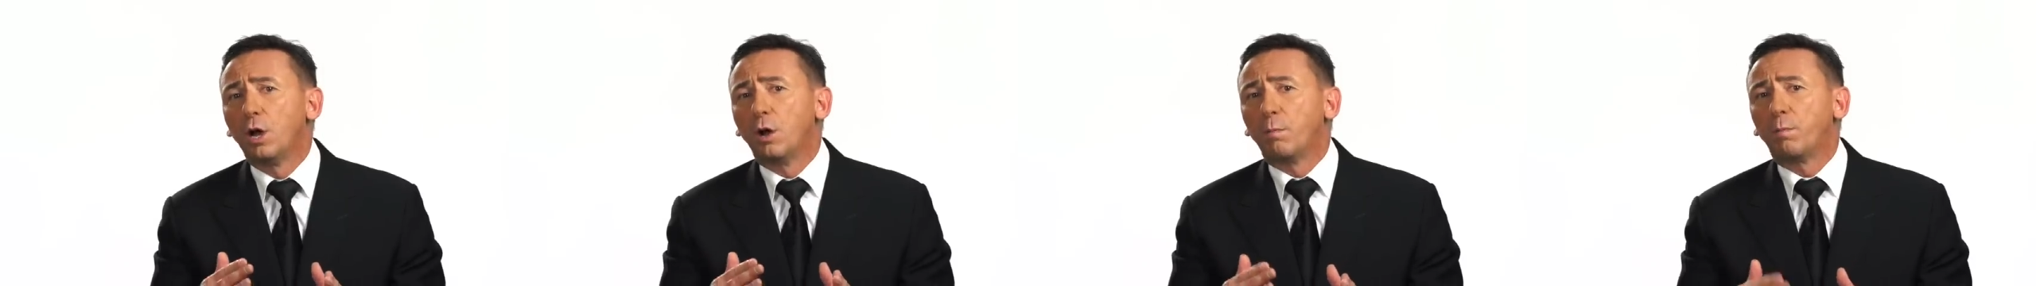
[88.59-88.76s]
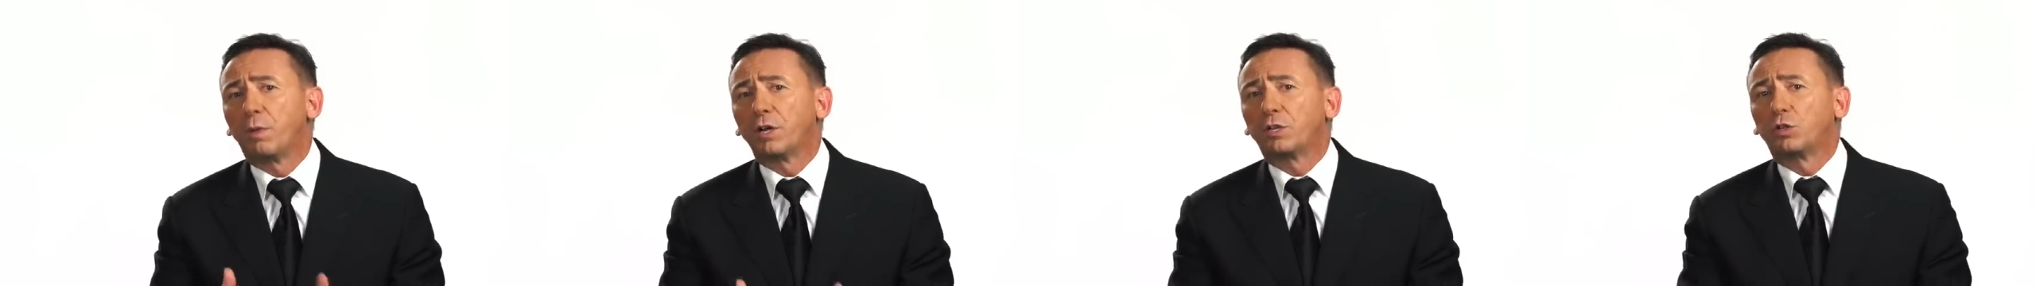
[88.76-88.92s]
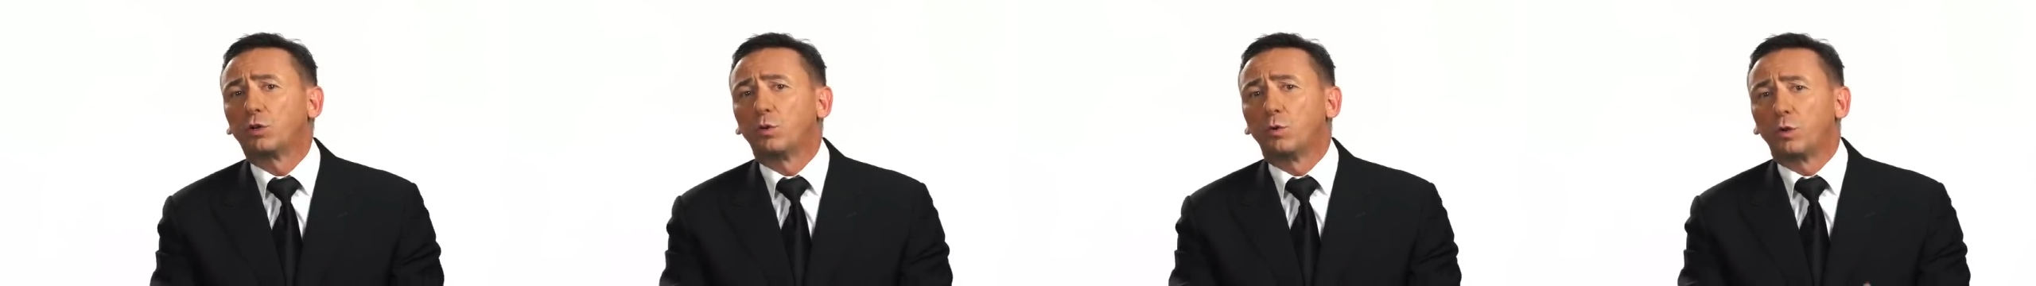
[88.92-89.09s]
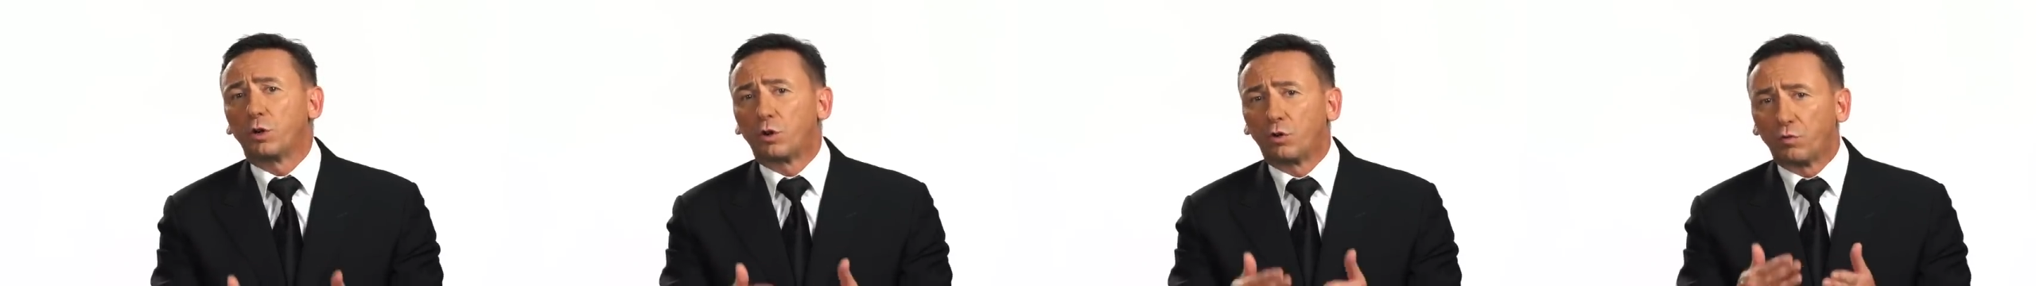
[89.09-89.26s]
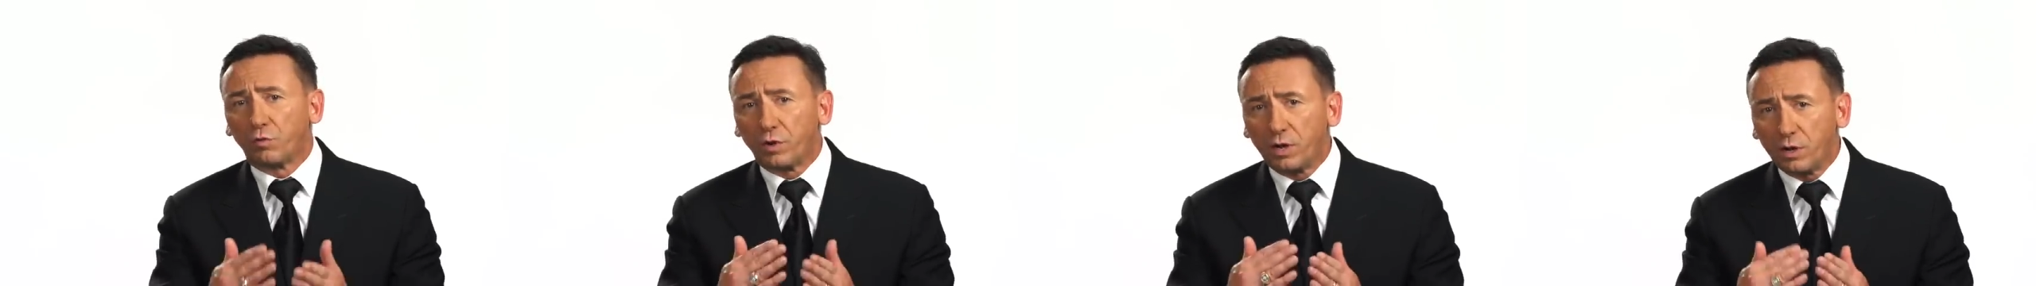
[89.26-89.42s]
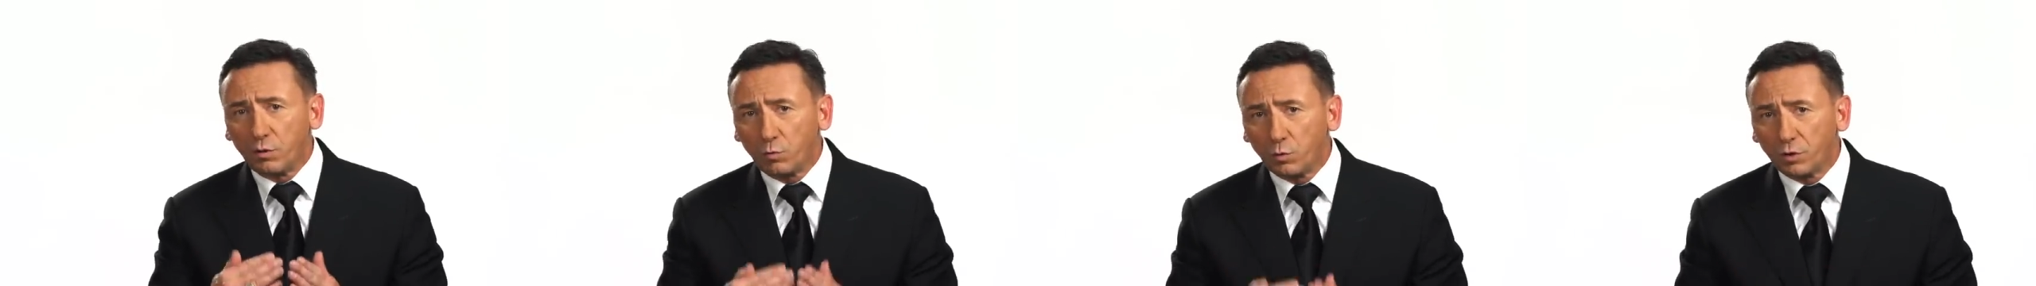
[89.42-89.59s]
but to
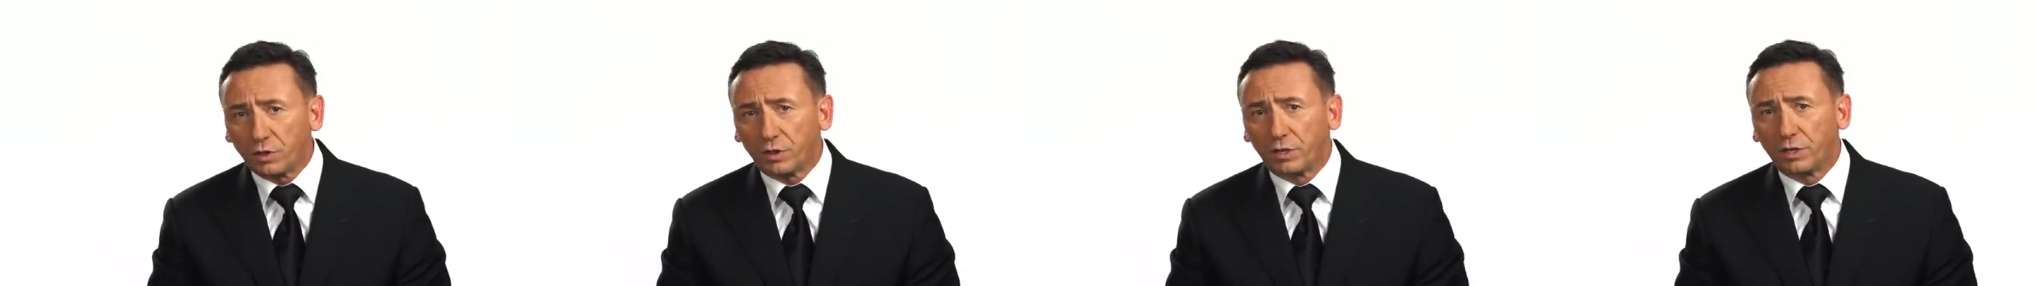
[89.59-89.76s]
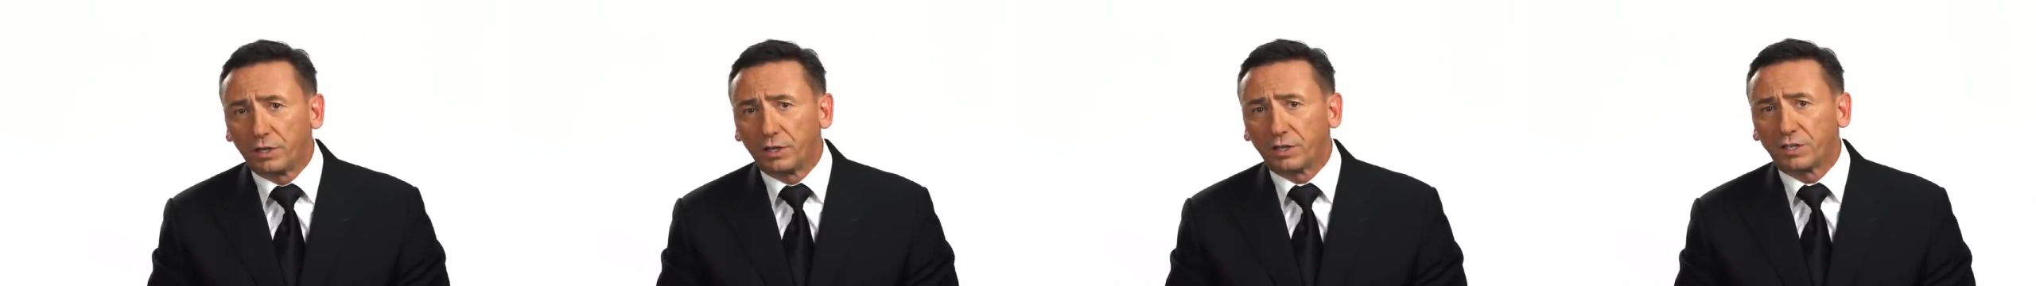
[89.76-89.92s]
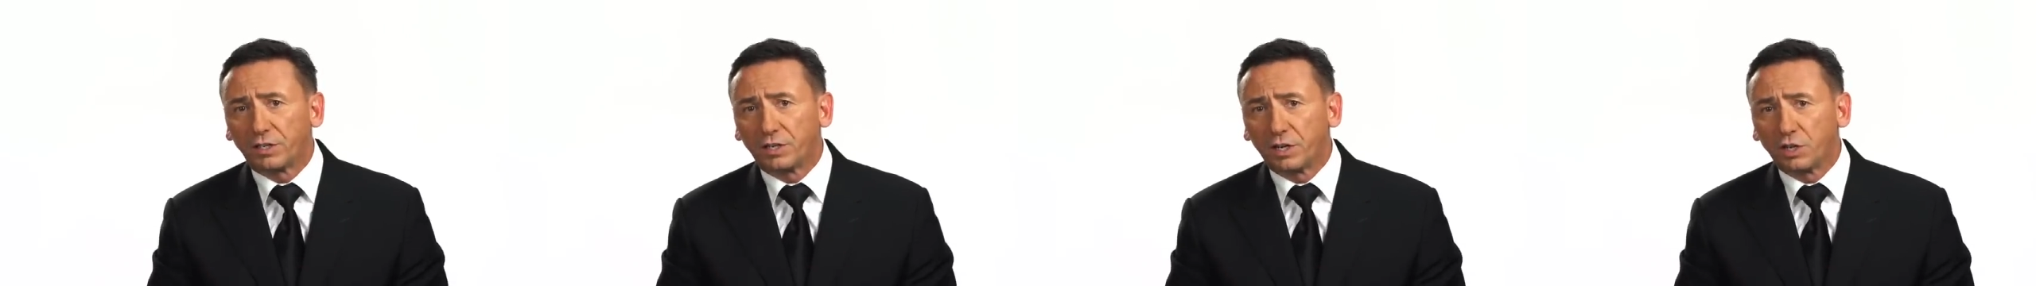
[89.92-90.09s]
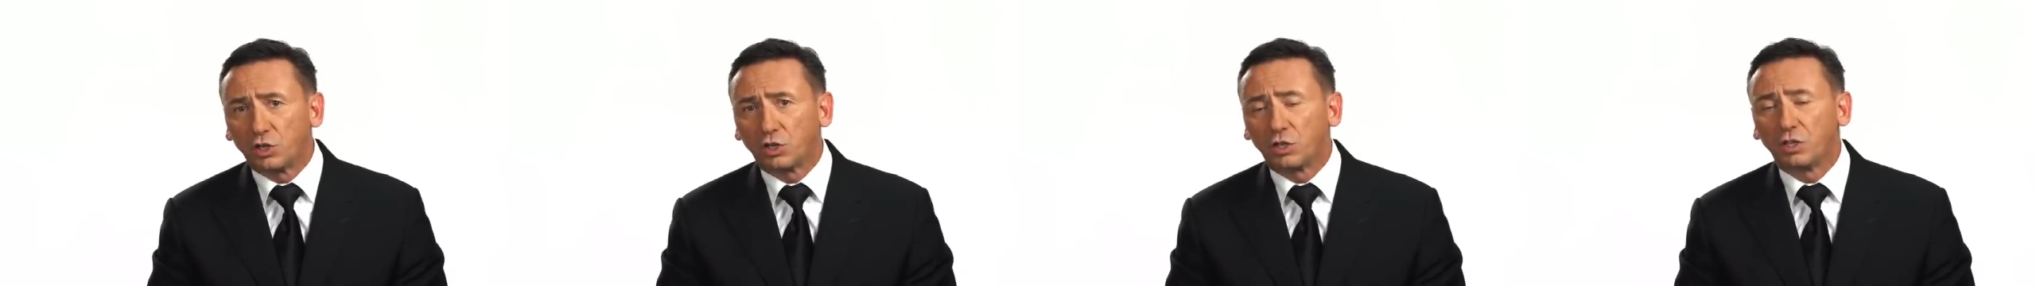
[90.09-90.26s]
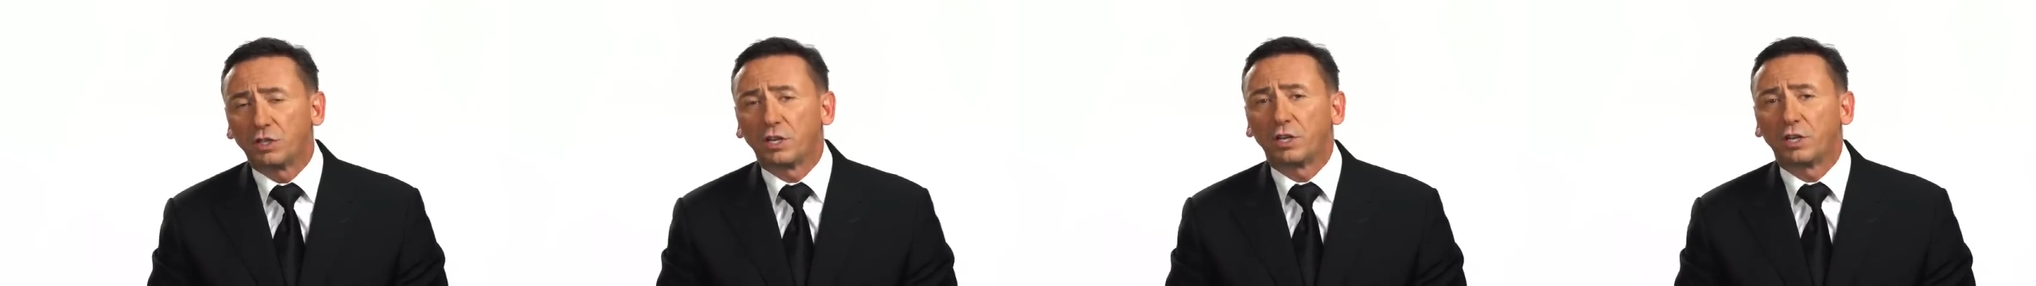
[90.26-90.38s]
agree with the decision